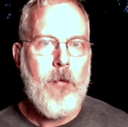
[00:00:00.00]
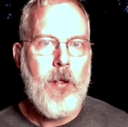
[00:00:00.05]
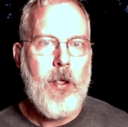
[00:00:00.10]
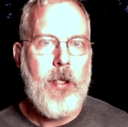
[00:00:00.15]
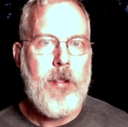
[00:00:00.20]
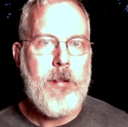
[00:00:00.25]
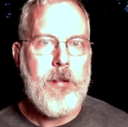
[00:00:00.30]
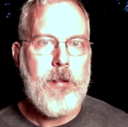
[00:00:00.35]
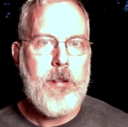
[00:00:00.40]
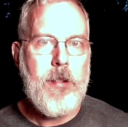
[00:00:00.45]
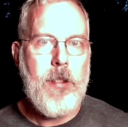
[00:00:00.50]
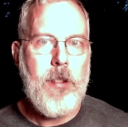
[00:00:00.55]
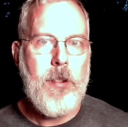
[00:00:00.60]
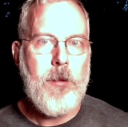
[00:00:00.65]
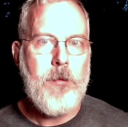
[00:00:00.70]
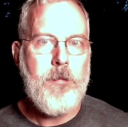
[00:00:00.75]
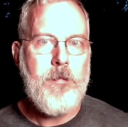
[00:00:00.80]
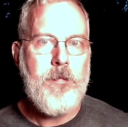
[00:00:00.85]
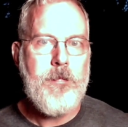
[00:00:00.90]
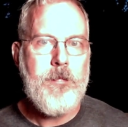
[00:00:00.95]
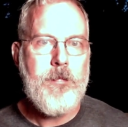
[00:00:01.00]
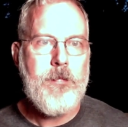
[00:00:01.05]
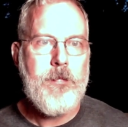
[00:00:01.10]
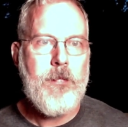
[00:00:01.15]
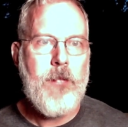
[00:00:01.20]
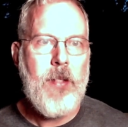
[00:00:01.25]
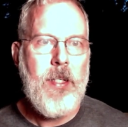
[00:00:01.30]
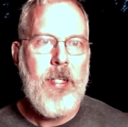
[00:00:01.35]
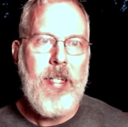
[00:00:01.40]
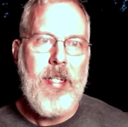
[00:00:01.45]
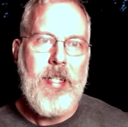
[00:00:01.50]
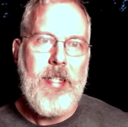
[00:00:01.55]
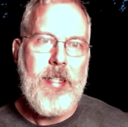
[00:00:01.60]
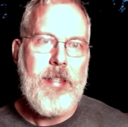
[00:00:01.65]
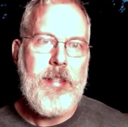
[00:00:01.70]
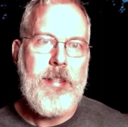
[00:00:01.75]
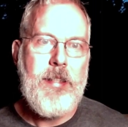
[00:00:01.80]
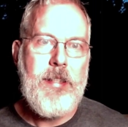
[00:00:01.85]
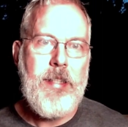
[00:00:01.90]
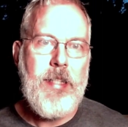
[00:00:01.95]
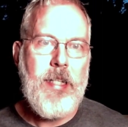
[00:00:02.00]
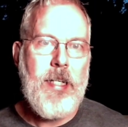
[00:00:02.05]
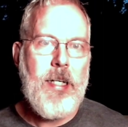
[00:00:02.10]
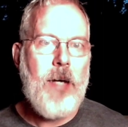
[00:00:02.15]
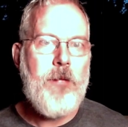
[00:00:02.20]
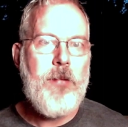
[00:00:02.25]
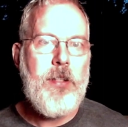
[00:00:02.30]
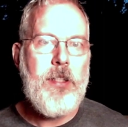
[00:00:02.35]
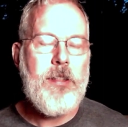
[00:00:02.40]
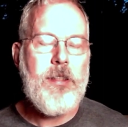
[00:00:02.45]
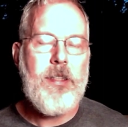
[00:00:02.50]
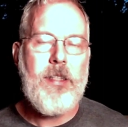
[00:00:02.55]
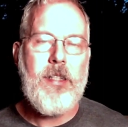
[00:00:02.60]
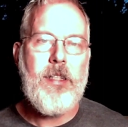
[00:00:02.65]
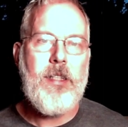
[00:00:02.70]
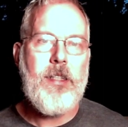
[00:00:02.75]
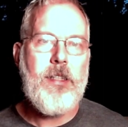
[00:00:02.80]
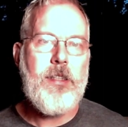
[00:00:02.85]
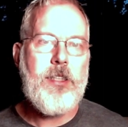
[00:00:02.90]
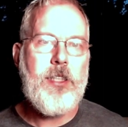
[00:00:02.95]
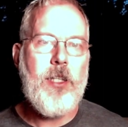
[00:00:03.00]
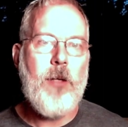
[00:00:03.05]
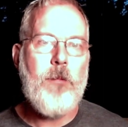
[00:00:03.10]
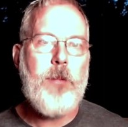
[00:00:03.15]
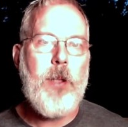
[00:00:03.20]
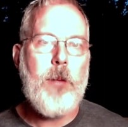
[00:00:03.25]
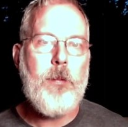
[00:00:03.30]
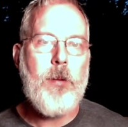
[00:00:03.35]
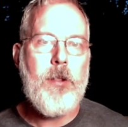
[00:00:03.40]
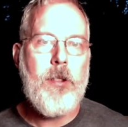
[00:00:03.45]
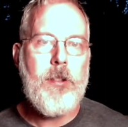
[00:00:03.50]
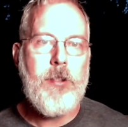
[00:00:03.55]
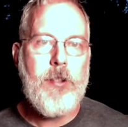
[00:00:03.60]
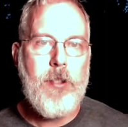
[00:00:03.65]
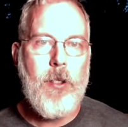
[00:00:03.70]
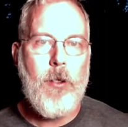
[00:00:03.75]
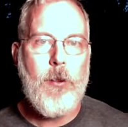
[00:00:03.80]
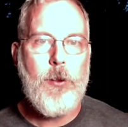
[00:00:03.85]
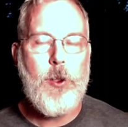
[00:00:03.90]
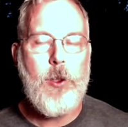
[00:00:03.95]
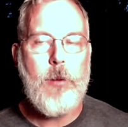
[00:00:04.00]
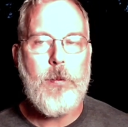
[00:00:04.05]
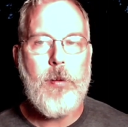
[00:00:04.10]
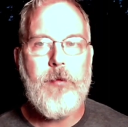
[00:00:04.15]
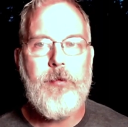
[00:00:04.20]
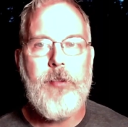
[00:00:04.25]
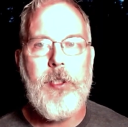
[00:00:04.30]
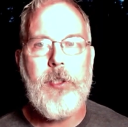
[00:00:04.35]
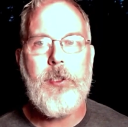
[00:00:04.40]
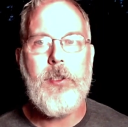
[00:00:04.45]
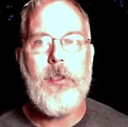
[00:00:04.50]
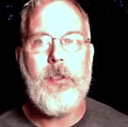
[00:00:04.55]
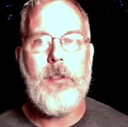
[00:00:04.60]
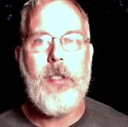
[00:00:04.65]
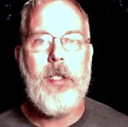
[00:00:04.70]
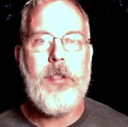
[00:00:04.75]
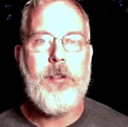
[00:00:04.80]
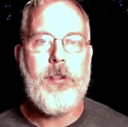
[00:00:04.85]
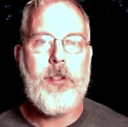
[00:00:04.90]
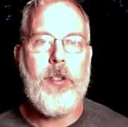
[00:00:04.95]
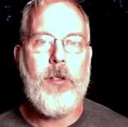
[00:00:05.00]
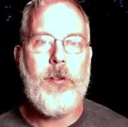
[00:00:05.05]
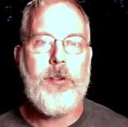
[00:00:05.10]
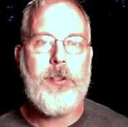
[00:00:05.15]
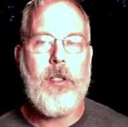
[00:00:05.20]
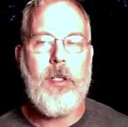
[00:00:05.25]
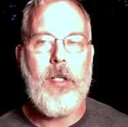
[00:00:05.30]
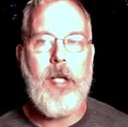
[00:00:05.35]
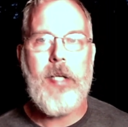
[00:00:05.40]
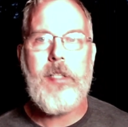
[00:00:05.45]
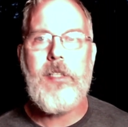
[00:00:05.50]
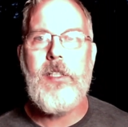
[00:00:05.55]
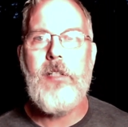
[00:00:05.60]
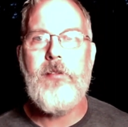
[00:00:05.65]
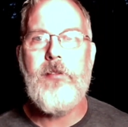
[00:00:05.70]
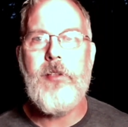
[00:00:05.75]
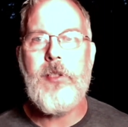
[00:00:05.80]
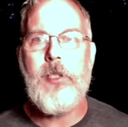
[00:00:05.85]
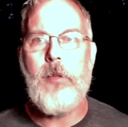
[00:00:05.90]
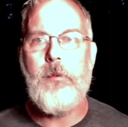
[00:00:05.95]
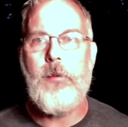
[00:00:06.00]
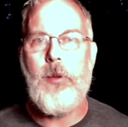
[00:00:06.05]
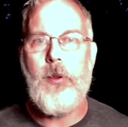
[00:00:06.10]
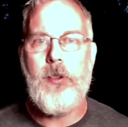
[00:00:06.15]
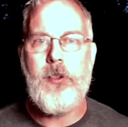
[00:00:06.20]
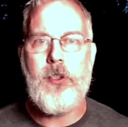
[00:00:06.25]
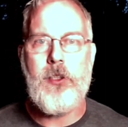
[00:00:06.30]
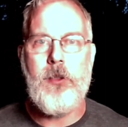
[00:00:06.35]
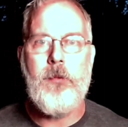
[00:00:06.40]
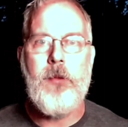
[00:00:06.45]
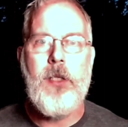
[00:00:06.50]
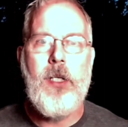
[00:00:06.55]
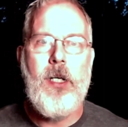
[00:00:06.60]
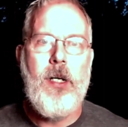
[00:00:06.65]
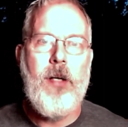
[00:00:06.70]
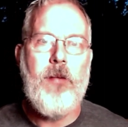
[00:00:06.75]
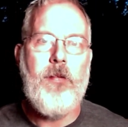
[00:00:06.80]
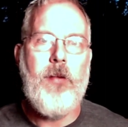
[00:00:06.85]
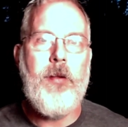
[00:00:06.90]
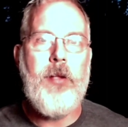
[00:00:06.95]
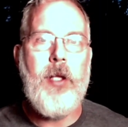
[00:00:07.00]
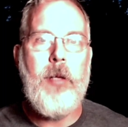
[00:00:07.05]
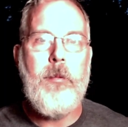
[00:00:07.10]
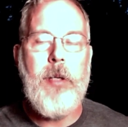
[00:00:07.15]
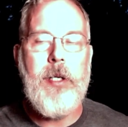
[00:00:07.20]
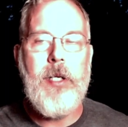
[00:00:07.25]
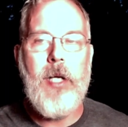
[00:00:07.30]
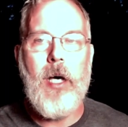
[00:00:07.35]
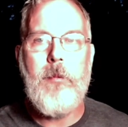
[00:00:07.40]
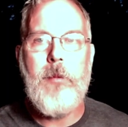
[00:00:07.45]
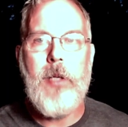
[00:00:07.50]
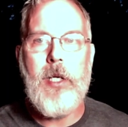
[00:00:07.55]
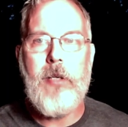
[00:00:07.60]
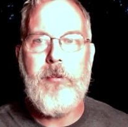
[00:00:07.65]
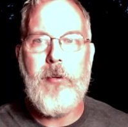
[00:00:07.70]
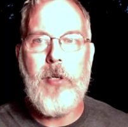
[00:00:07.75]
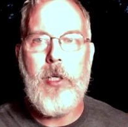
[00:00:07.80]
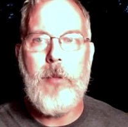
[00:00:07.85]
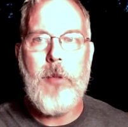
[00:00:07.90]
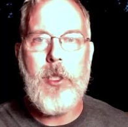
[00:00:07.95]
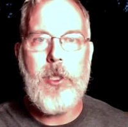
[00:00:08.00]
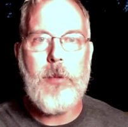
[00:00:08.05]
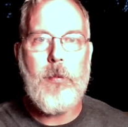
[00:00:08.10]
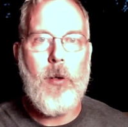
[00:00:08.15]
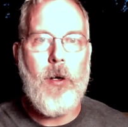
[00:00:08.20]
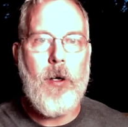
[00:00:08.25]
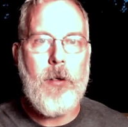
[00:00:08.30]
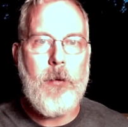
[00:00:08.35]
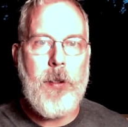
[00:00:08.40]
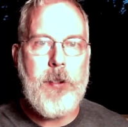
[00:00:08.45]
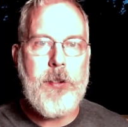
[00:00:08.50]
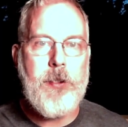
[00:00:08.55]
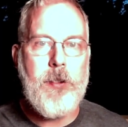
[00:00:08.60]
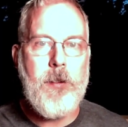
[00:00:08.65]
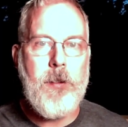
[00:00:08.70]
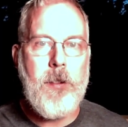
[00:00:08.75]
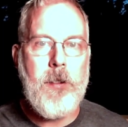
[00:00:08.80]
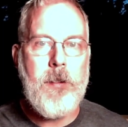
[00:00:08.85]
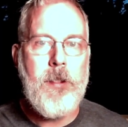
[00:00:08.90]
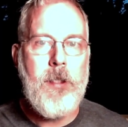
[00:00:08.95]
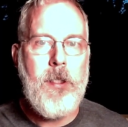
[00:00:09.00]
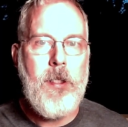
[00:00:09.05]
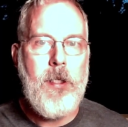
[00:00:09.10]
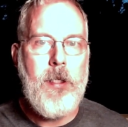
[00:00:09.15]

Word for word: And so, yeah, I mean, some people are so superficial and so selective in their Buddhism that they may not make very much progress at all.